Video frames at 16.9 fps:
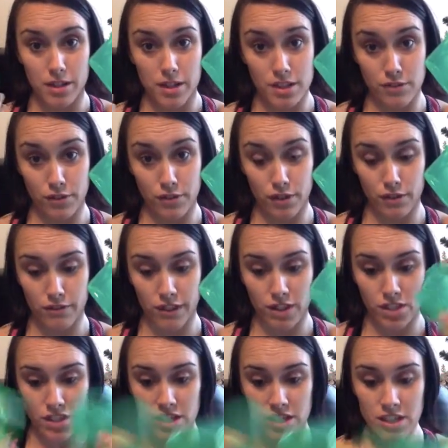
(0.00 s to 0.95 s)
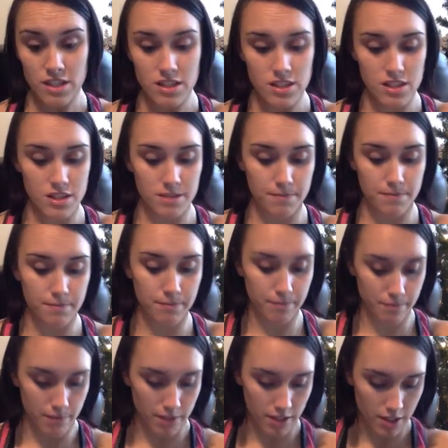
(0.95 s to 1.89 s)
is for your veggies.
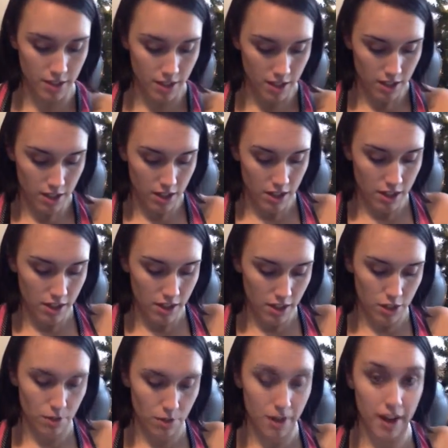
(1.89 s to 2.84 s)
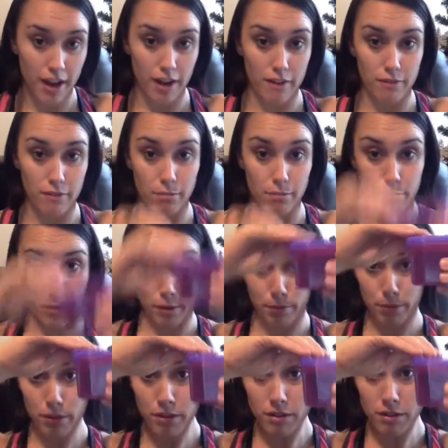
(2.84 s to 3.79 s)
Then you have
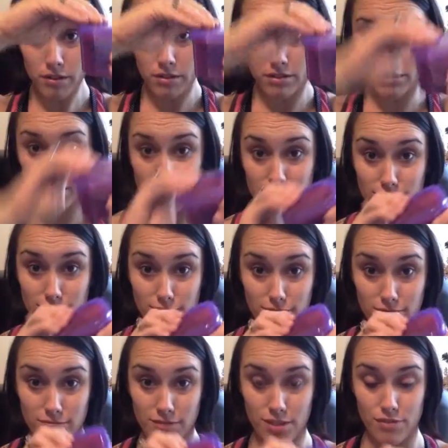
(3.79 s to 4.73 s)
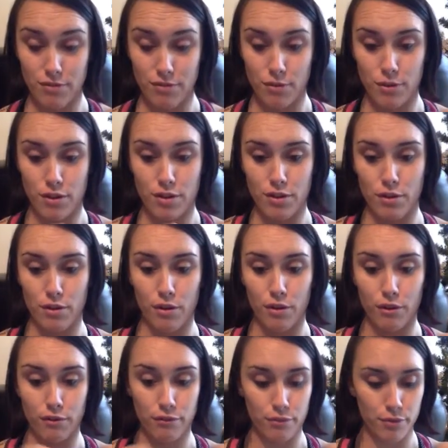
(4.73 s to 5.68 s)
purple. It's for your
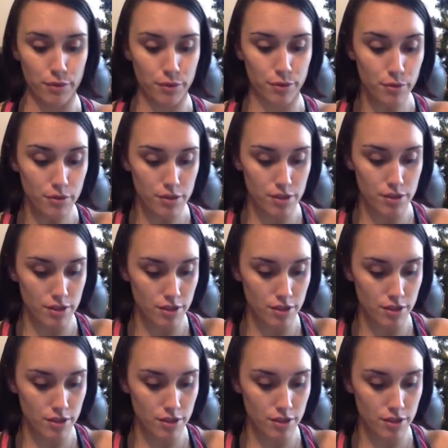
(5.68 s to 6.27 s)
fruit.